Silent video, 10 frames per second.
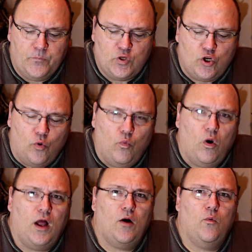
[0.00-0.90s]

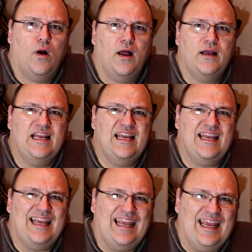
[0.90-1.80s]
Chihuahua
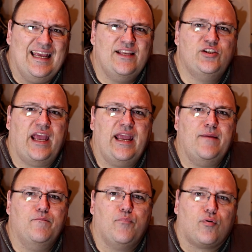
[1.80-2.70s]
is
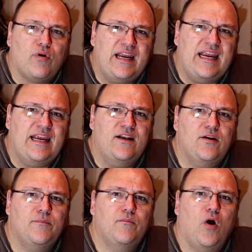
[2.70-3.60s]
a
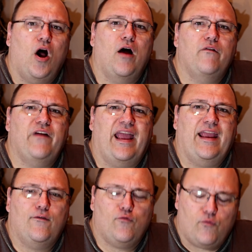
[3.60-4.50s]
breed of
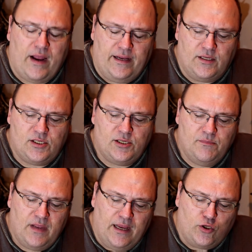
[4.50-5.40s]
a race.
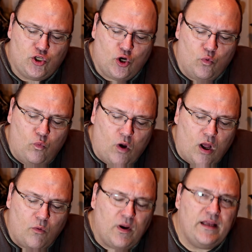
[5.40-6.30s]
A
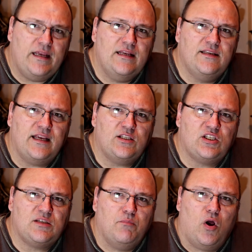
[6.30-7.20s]
Chihuahua is a
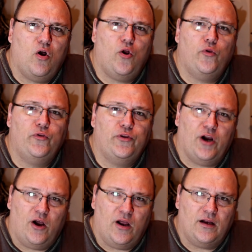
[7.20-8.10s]
small
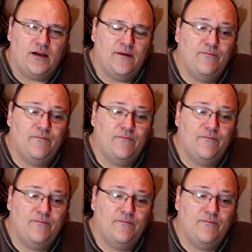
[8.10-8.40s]
dog.